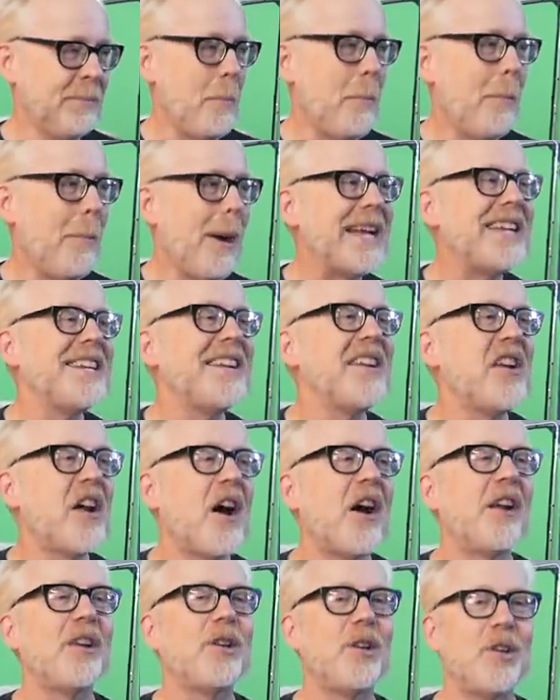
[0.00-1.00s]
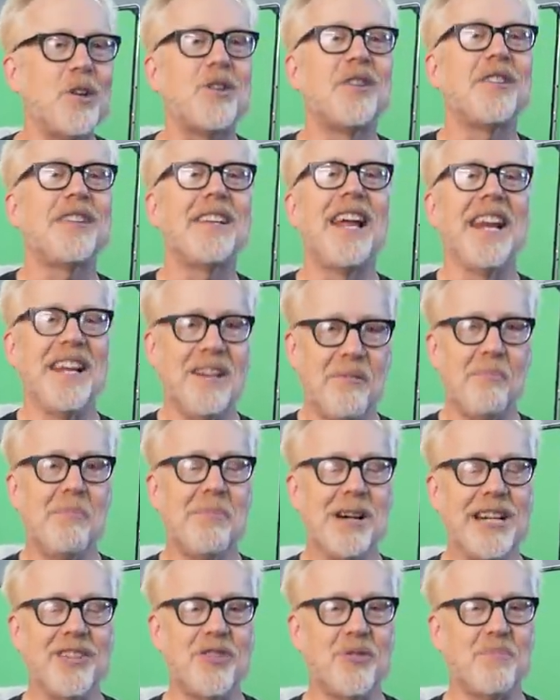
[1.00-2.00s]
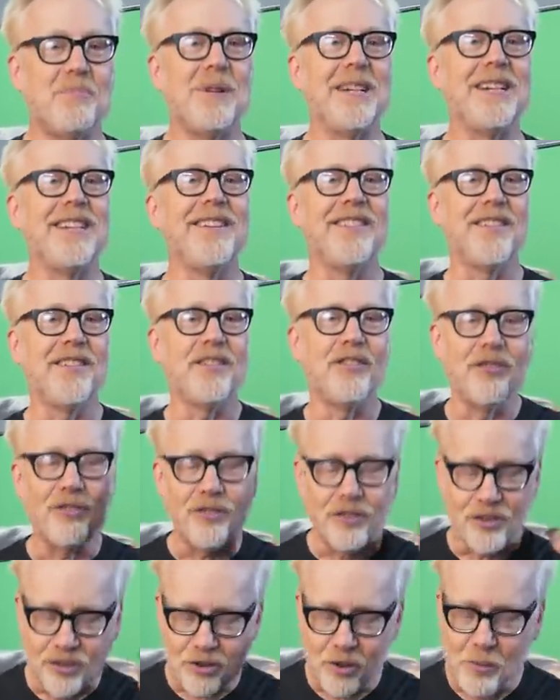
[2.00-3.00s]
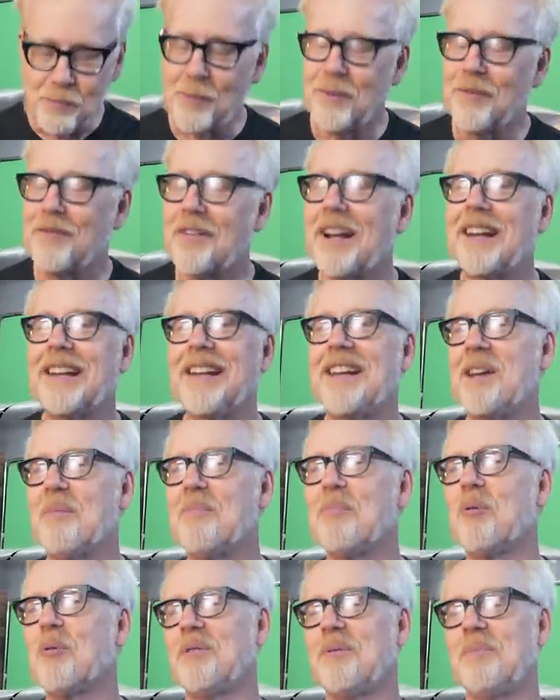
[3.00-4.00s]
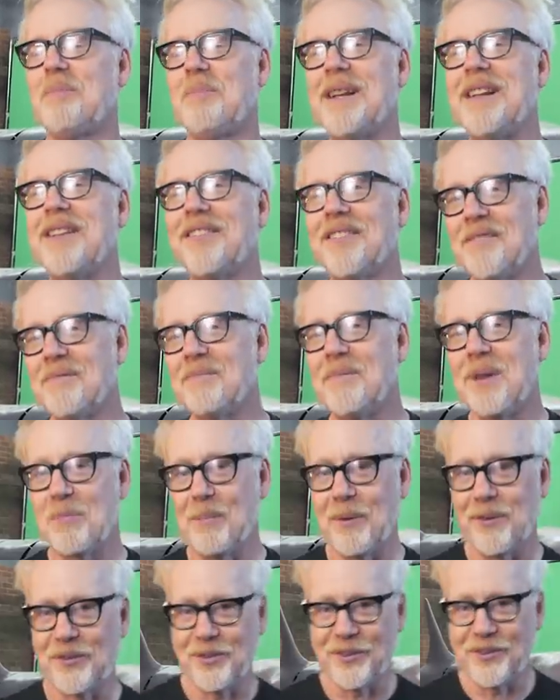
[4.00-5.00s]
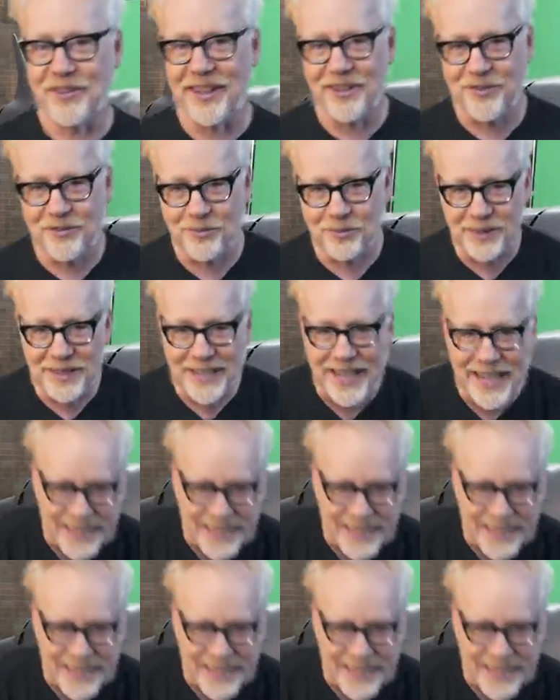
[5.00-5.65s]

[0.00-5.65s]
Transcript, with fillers: might not look like much, but it is a super vital and important piece of MythBusters history.